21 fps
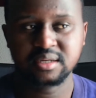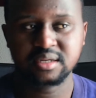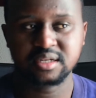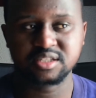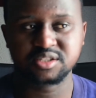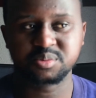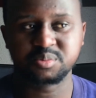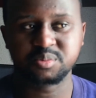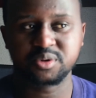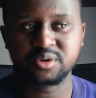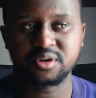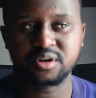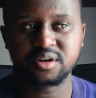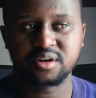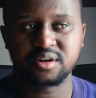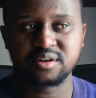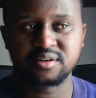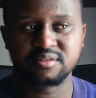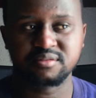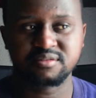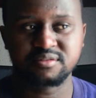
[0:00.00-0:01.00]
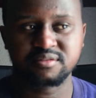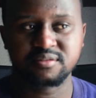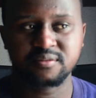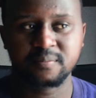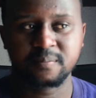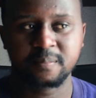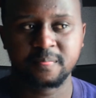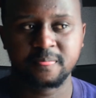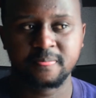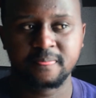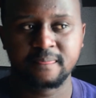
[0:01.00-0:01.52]
It's more of
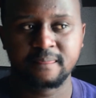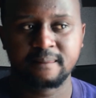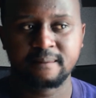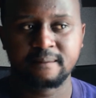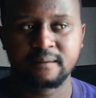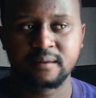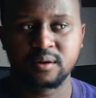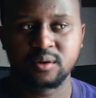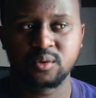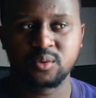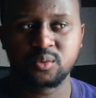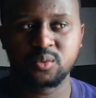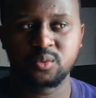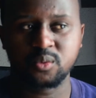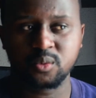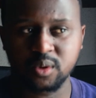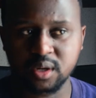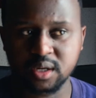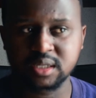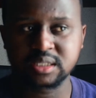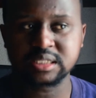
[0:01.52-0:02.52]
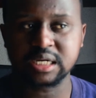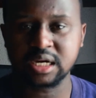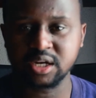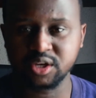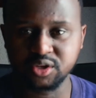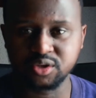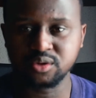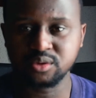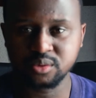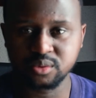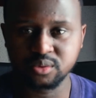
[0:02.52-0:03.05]
what are
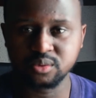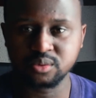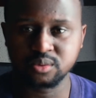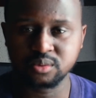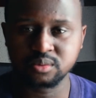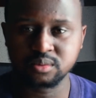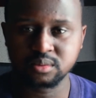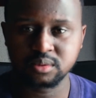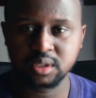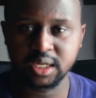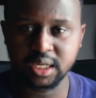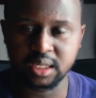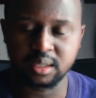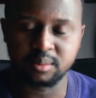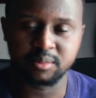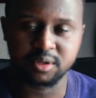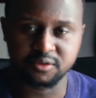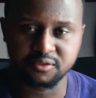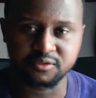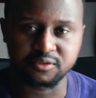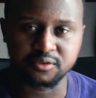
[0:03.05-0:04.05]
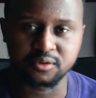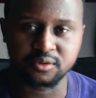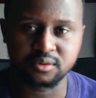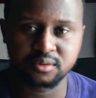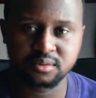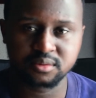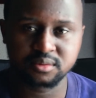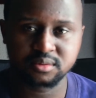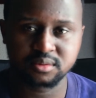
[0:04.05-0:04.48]
you aiming for